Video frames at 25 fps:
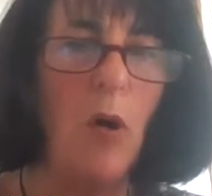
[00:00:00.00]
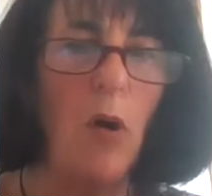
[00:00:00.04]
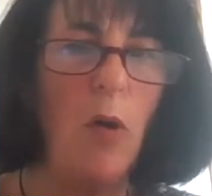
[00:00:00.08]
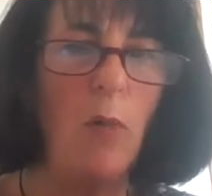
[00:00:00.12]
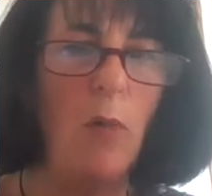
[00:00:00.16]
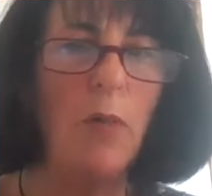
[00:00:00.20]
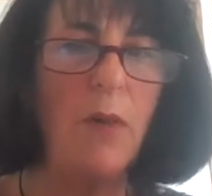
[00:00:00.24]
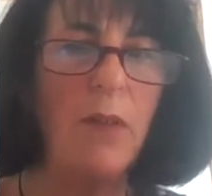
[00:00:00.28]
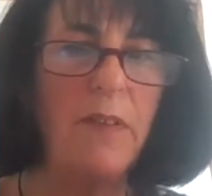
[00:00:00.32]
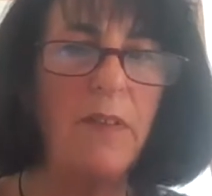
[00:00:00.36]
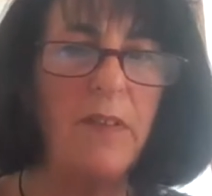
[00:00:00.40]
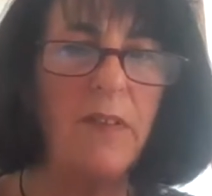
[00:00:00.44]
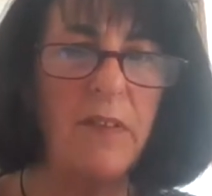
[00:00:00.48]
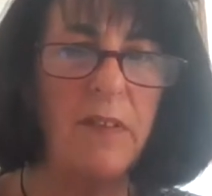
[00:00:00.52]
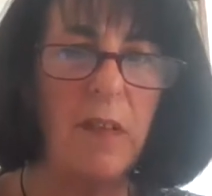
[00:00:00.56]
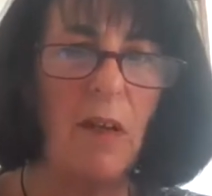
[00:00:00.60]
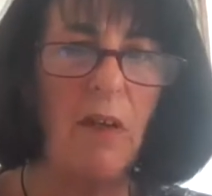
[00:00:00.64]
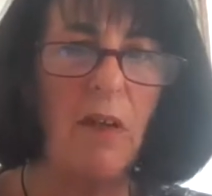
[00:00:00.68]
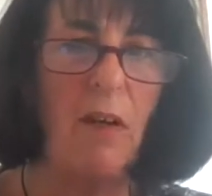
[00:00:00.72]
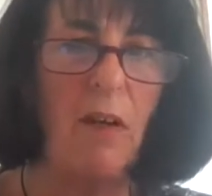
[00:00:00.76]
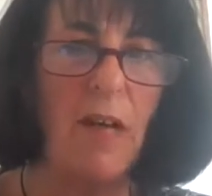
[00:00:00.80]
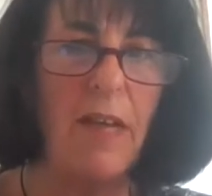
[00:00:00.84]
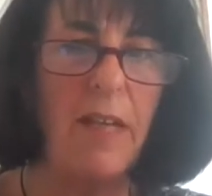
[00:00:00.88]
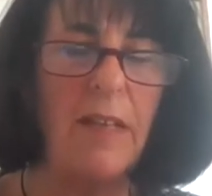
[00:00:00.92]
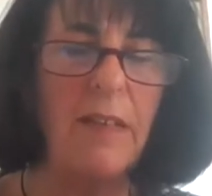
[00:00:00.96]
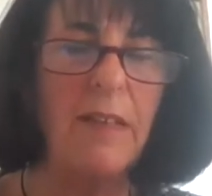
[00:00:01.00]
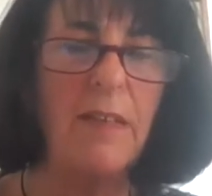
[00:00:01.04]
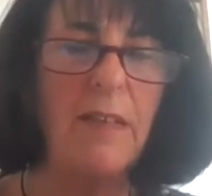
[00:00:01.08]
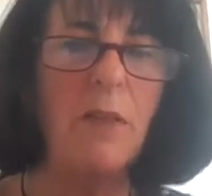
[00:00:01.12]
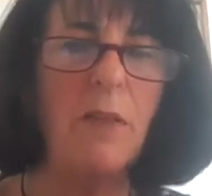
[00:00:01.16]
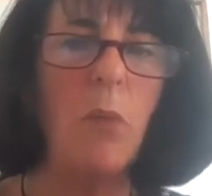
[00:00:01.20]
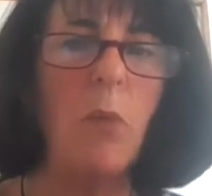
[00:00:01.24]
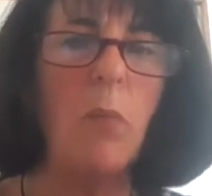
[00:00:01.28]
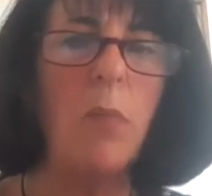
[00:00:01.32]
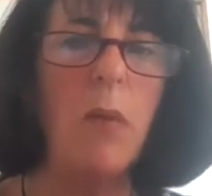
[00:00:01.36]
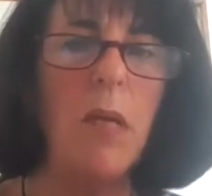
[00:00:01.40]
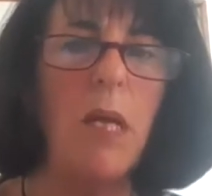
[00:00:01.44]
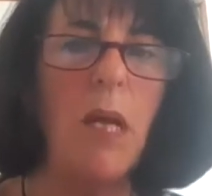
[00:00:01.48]
Barbara's slides
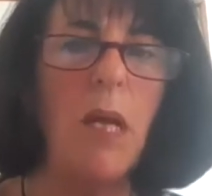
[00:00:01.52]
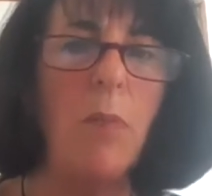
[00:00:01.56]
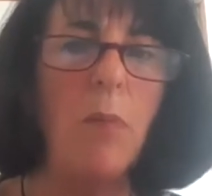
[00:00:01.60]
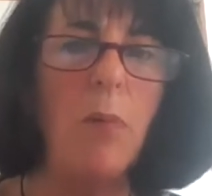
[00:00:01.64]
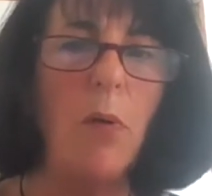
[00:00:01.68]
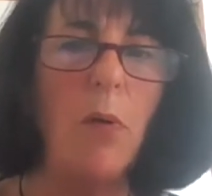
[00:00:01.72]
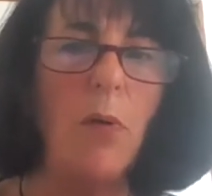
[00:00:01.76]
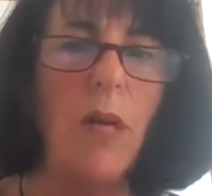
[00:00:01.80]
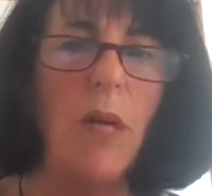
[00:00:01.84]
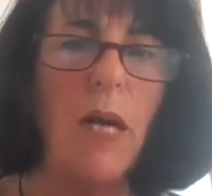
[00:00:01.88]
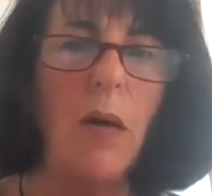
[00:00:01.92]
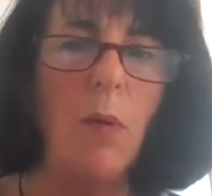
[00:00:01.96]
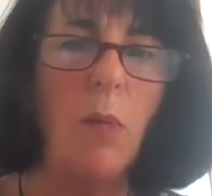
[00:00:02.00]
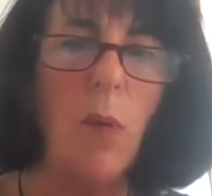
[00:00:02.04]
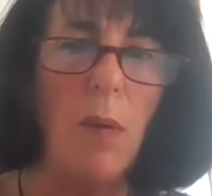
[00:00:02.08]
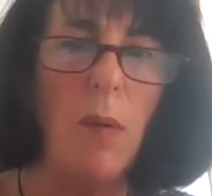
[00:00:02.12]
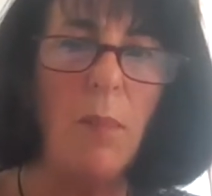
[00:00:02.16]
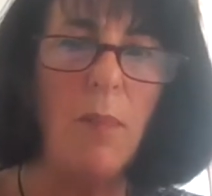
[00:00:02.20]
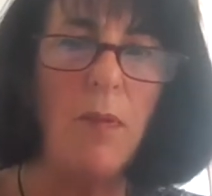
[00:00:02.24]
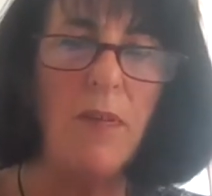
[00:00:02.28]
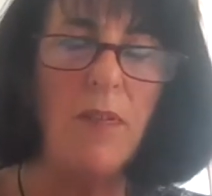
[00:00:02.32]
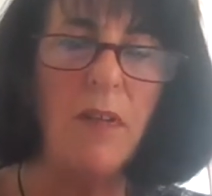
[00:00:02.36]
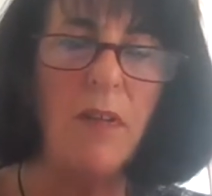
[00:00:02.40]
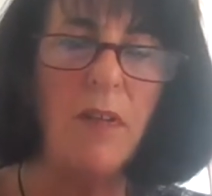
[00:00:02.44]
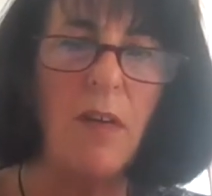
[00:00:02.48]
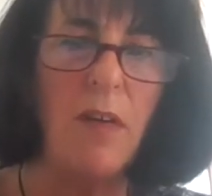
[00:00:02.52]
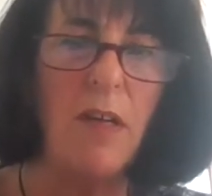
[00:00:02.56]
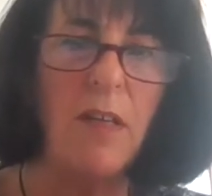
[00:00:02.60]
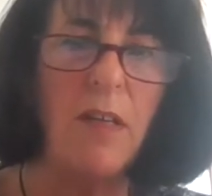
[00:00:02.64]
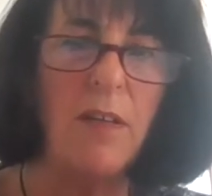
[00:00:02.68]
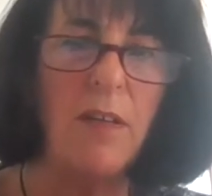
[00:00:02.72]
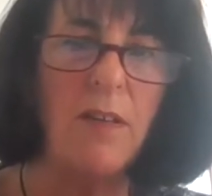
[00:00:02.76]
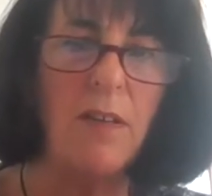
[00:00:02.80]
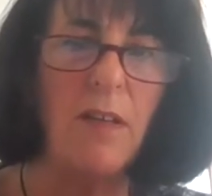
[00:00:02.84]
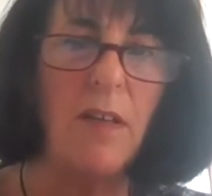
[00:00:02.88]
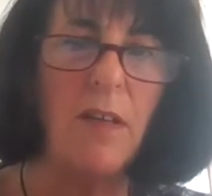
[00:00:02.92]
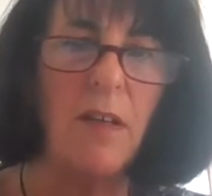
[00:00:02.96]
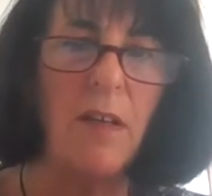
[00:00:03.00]
will be up on our website